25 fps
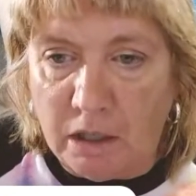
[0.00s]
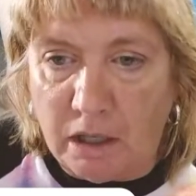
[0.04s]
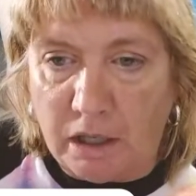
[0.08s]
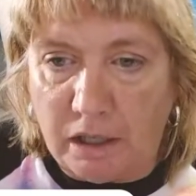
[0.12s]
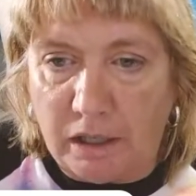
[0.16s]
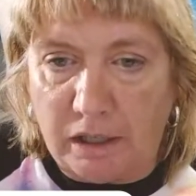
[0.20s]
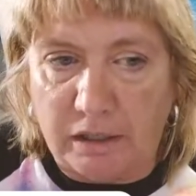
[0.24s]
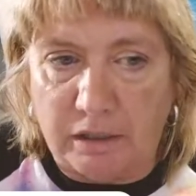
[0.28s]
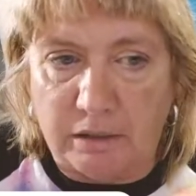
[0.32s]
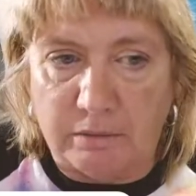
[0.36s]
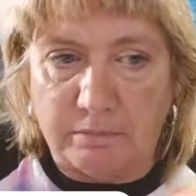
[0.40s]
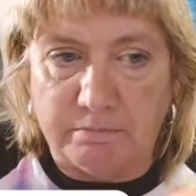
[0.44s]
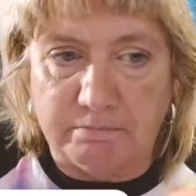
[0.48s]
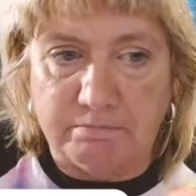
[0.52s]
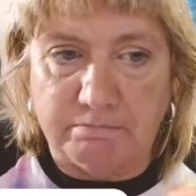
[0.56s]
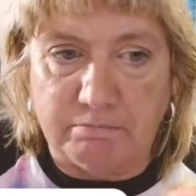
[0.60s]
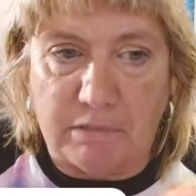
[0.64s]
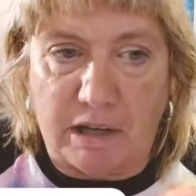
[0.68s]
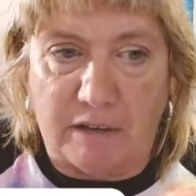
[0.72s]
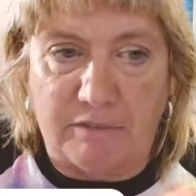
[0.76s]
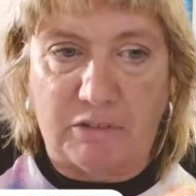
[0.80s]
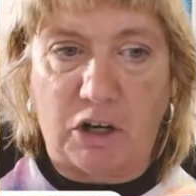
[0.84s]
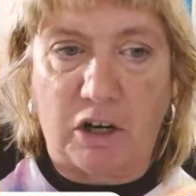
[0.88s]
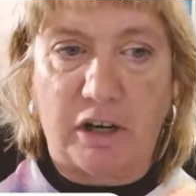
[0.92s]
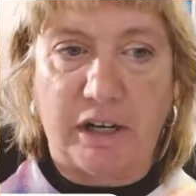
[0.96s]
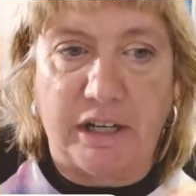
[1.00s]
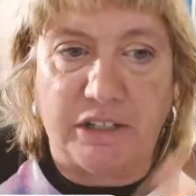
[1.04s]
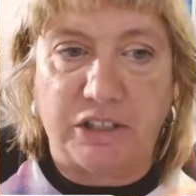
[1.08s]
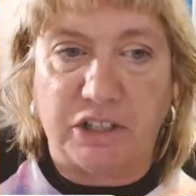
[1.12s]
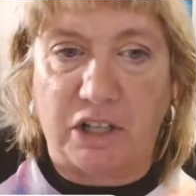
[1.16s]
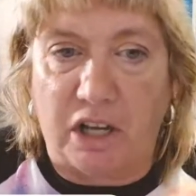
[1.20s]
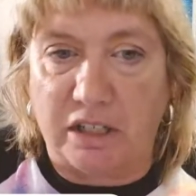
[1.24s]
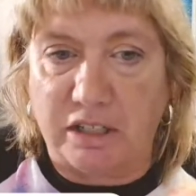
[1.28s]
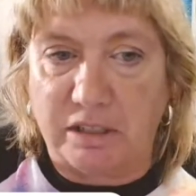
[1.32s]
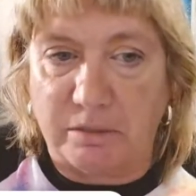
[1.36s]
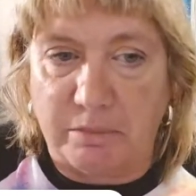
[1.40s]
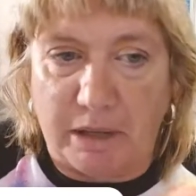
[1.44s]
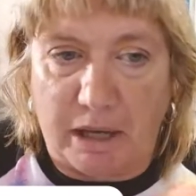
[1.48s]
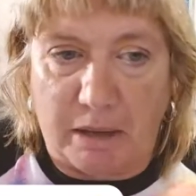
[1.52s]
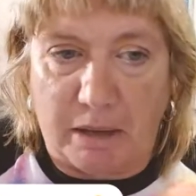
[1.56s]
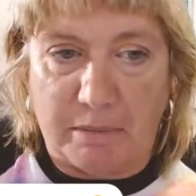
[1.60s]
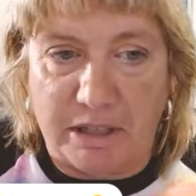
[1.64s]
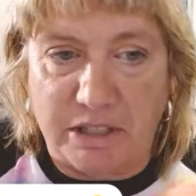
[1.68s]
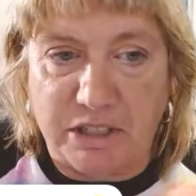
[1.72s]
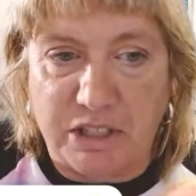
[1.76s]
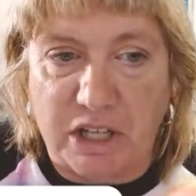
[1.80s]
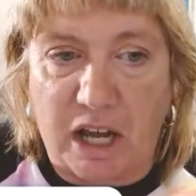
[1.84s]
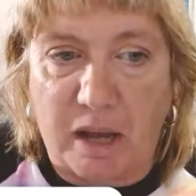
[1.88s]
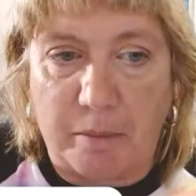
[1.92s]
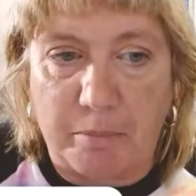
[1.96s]
Um, I've already talked about my
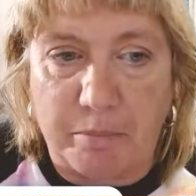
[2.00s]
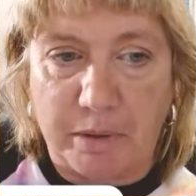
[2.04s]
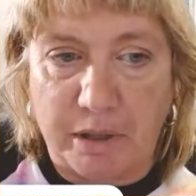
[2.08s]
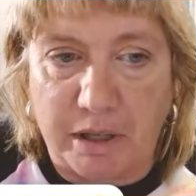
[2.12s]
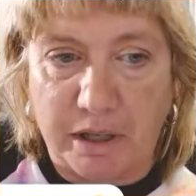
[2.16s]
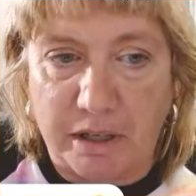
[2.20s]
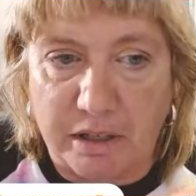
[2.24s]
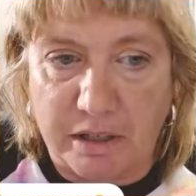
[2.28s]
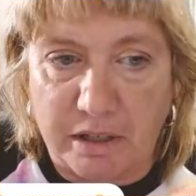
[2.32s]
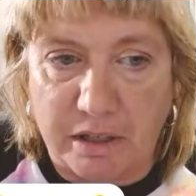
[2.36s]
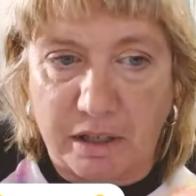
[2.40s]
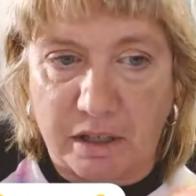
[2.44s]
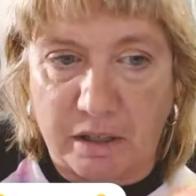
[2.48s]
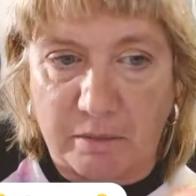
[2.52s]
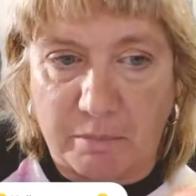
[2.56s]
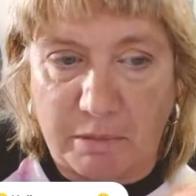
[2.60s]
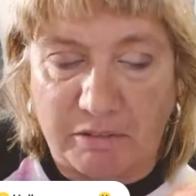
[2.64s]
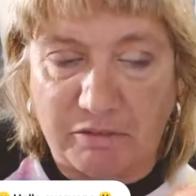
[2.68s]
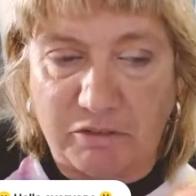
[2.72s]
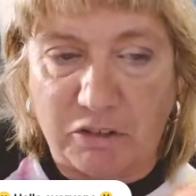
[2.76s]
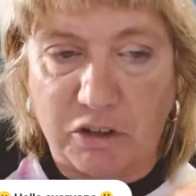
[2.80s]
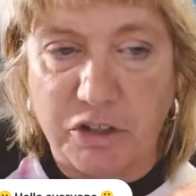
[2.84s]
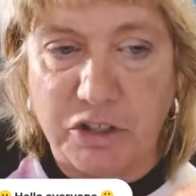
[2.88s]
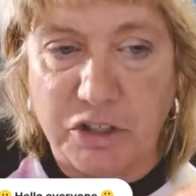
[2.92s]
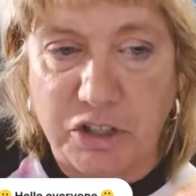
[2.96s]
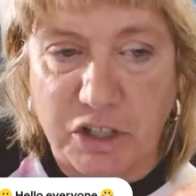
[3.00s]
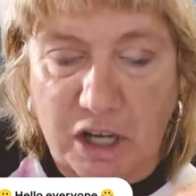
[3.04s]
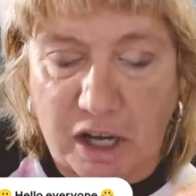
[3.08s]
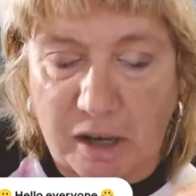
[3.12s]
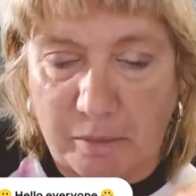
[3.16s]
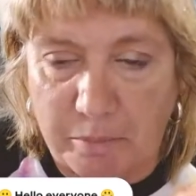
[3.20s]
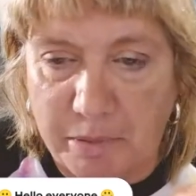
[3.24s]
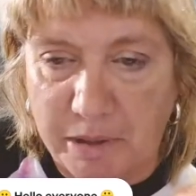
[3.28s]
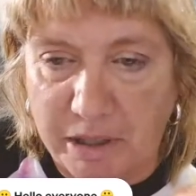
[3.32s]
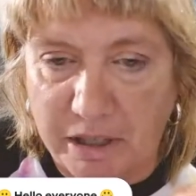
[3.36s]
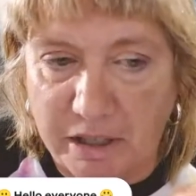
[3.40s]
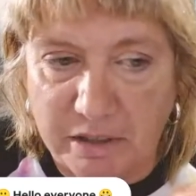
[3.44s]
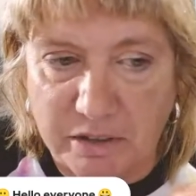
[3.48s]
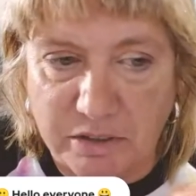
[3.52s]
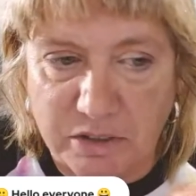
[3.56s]
topic, uh, my first topic.